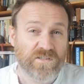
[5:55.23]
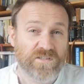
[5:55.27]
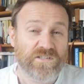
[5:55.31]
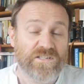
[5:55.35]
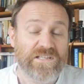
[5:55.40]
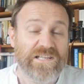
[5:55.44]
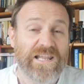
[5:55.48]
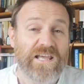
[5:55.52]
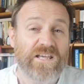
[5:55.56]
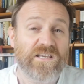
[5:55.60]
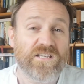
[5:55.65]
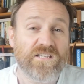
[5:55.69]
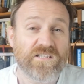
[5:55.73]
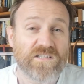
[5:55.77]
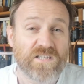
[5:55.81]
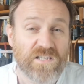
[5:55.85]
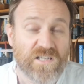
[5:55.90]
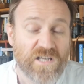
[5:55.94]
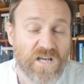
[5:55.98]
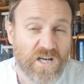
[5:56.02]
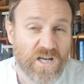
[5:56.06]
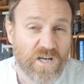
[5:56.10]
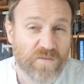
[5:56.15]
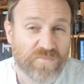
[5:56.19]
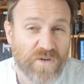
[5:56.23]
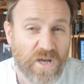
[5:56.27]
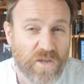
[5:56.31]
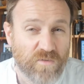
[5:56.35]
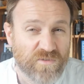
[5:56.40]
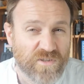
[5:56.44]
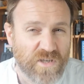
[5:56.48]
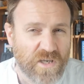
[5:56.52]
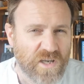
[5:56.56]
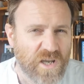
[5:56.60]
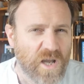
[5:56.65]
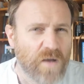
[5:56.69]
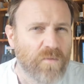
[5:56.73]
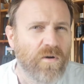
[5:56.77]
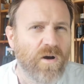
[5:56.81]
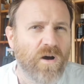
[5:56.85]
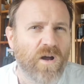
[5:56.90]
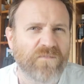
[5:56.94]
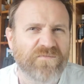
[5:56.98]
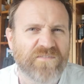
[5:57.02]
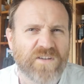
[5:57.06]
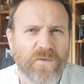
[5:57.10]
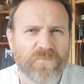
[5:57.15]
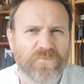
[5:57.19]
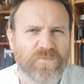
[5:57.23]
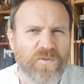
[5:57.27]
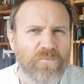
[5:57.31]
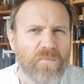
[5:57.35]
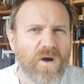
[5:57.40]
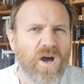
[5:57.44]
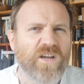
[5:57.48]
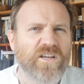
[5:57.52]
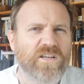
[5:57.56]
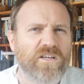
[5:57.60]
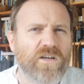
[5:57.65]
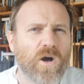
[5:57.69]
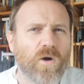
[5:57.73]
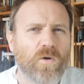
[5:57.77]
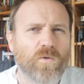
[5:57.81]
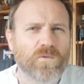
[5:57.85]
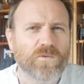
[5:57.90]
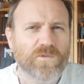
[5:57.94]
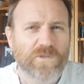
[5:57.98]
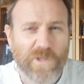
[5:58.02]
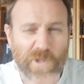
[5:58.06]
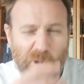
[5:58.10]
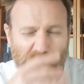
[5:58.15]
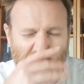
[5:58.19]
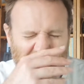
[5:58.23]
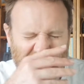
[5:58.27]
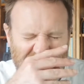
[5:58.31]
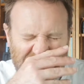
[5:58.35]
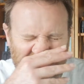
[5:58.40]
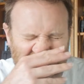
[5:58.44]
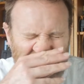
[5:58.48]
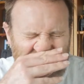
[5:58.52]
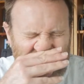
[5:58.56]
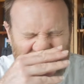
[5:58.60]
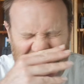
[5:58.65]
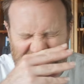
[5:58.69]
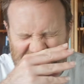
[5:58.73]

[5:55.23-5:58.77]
His lazy younger brother would say, "Come on, I've come for my gold coin."